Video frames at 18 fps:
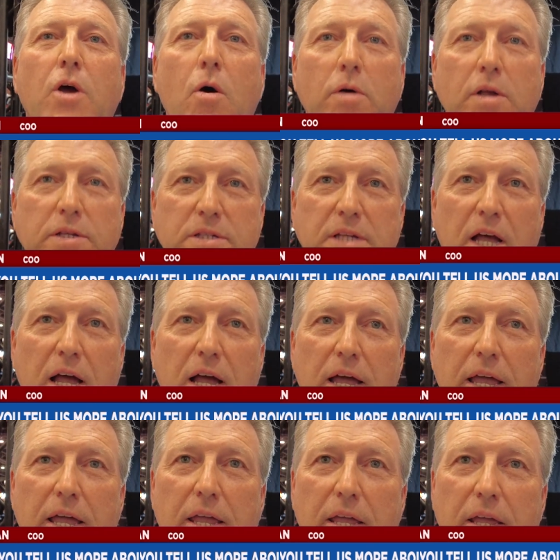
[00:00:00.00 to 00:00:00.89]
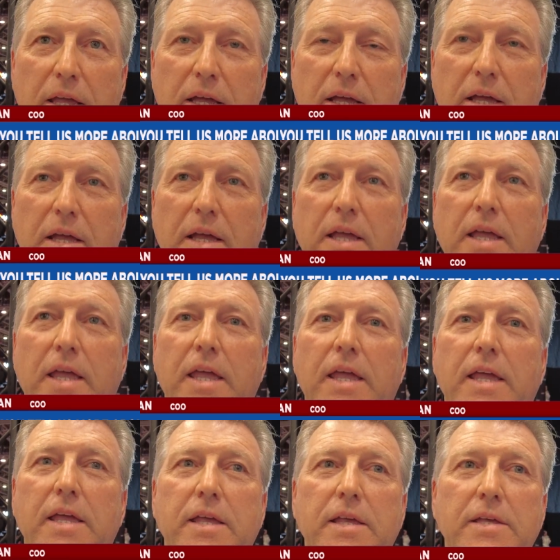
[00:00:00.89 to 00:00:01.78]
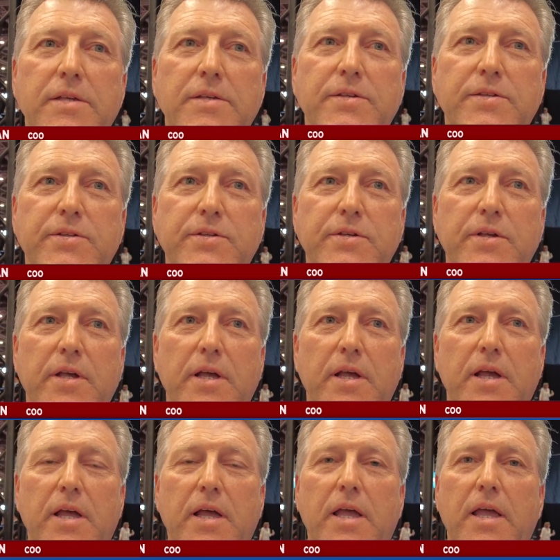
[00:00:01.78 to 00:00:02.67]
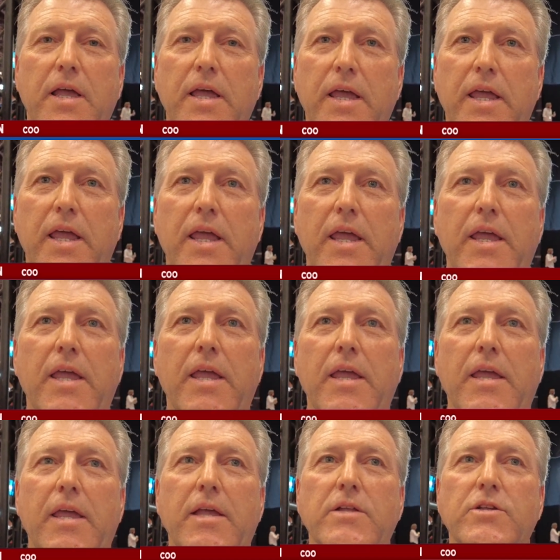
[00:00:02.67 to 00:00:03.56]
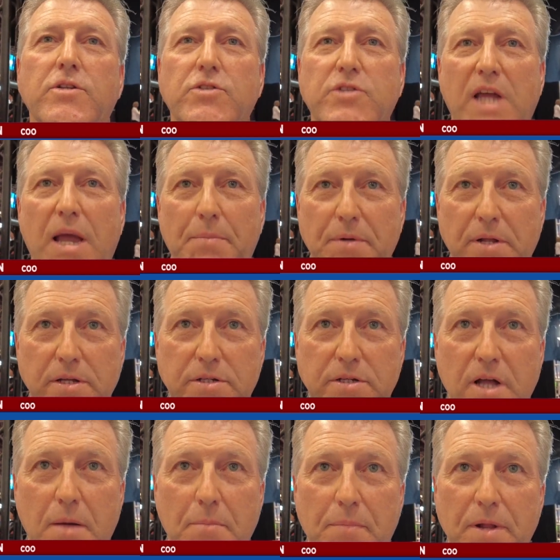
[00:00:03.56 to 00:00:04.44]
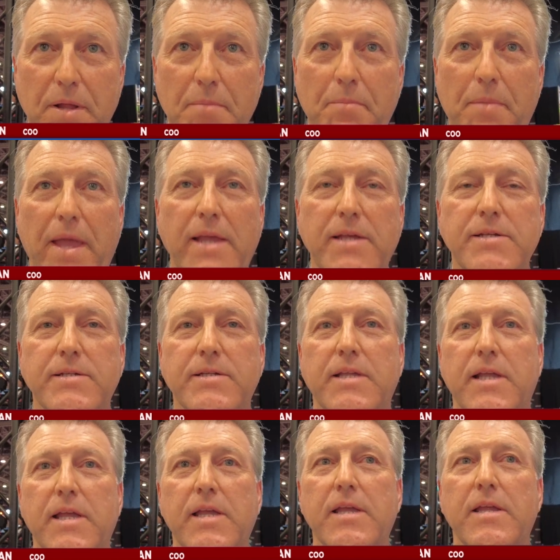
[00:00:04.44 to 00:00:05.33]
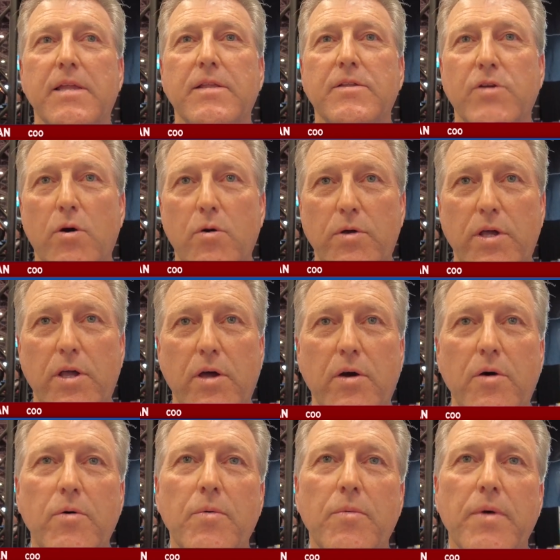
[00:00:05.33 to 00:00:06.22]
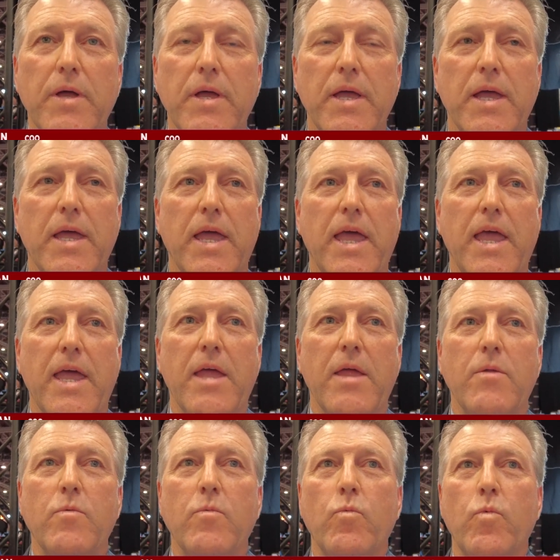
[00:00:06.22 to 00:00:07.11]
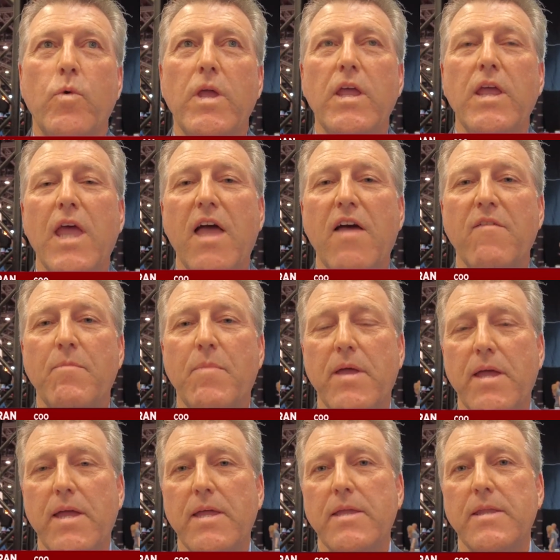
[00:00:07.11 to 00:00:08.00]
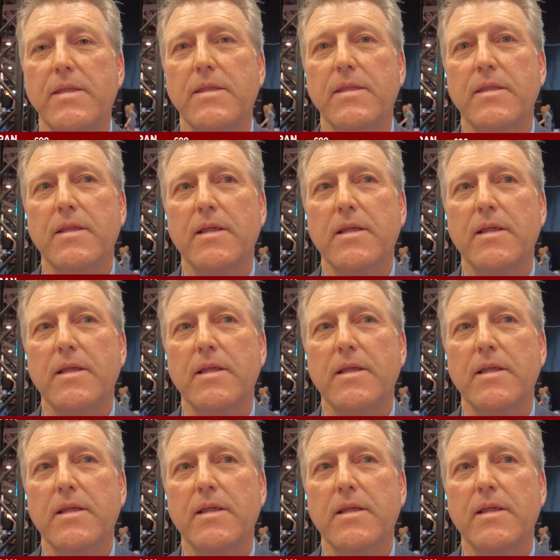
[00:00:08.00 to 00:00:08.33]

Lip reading: Kokusai is the Japanese company based in Tokyo, and we have been